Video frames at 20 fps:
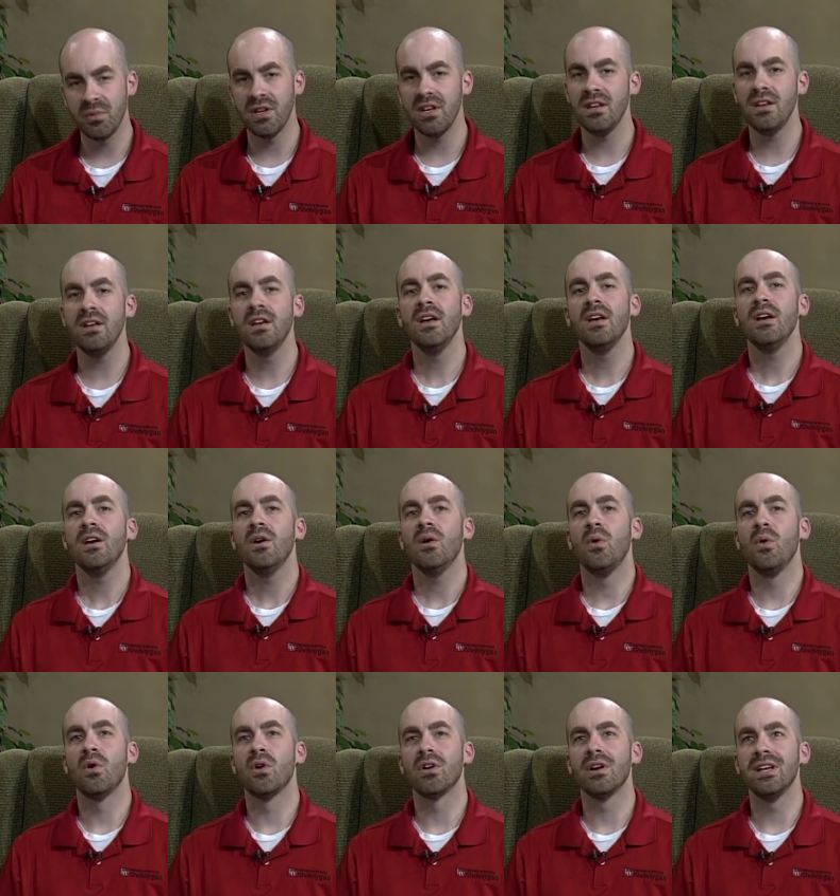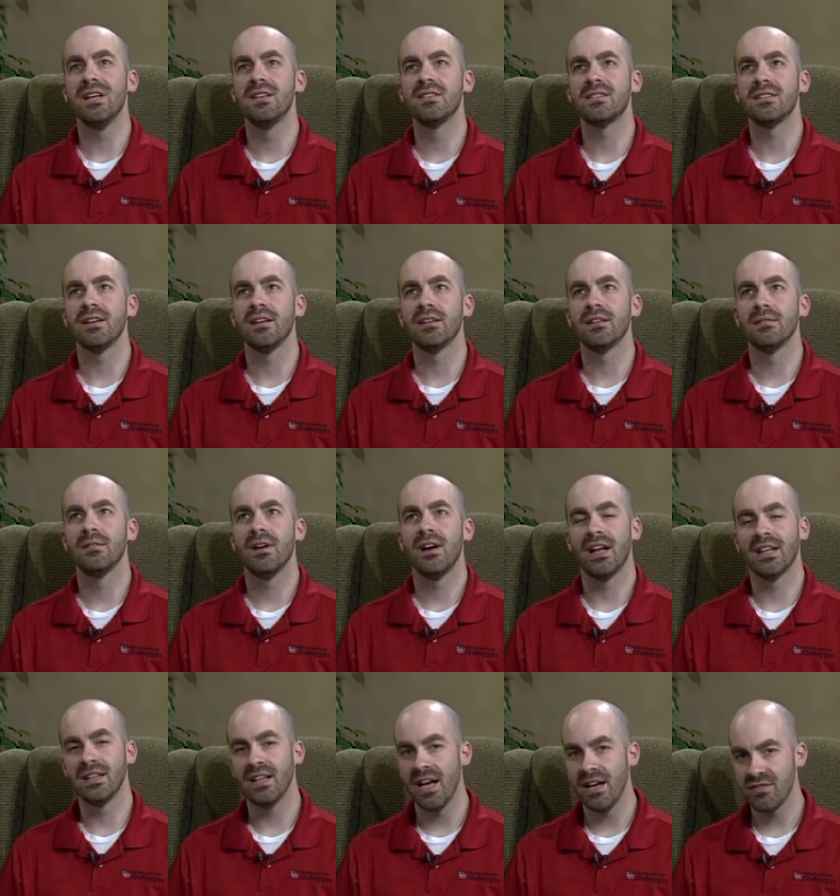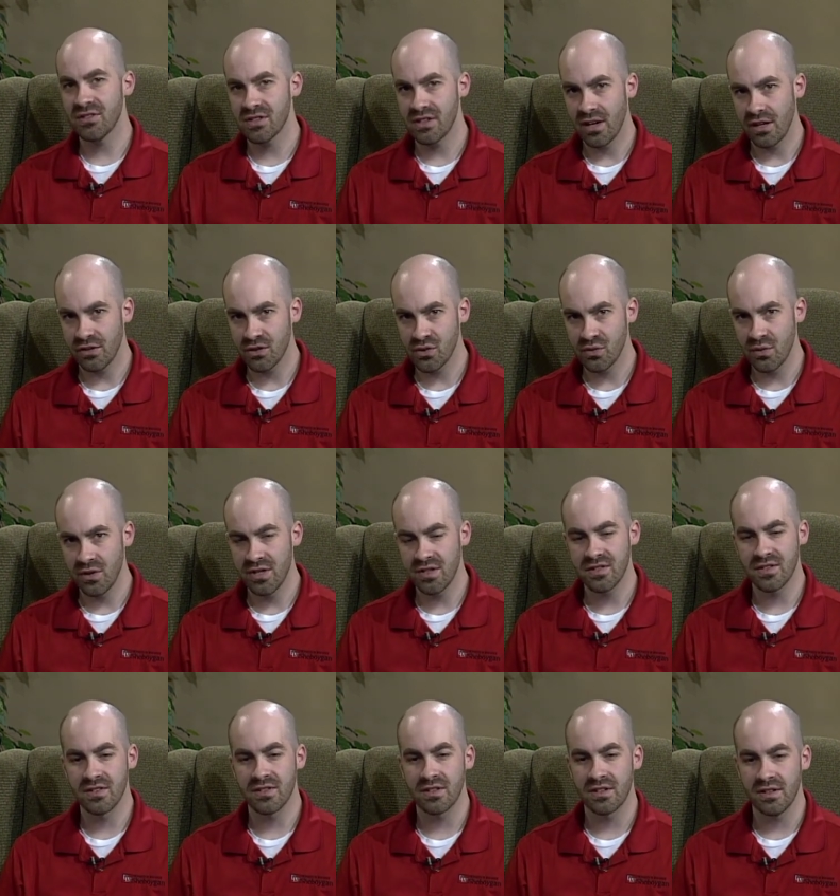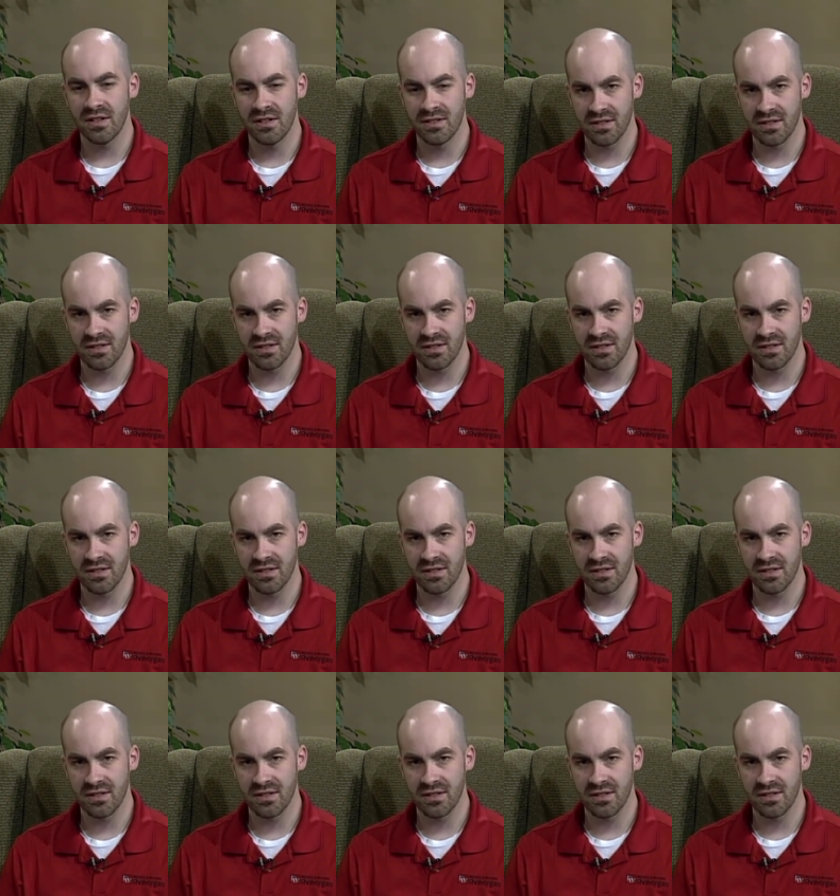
be, or is it a lifestyle choice, is it,